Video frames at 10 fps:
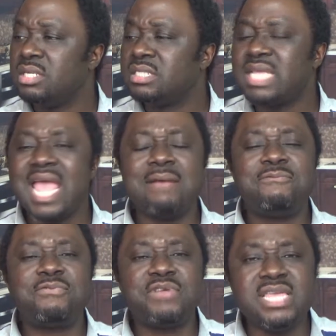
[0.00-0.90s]
Say I am
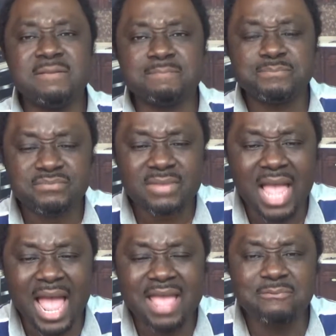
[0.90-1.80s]
free.
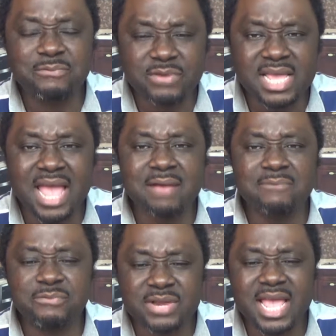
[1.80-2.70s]
I am free. I
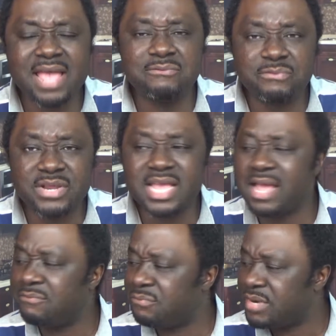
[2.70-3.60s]
am free. I am free. I
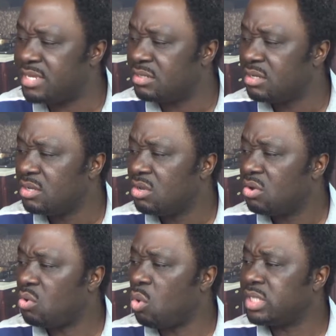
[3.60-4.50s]
am free.
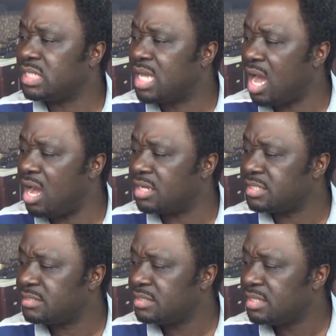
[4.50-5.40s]
Glory to God.
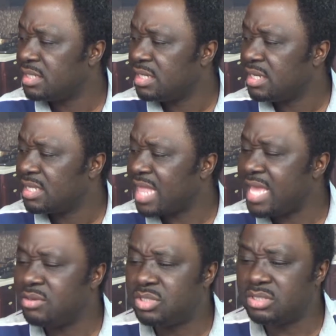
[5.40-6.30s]

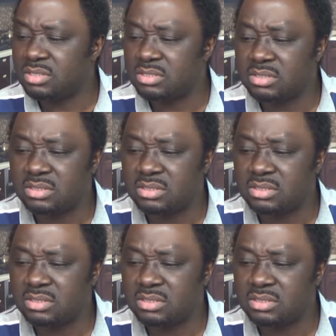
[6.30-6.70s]
Thank you, Jesus.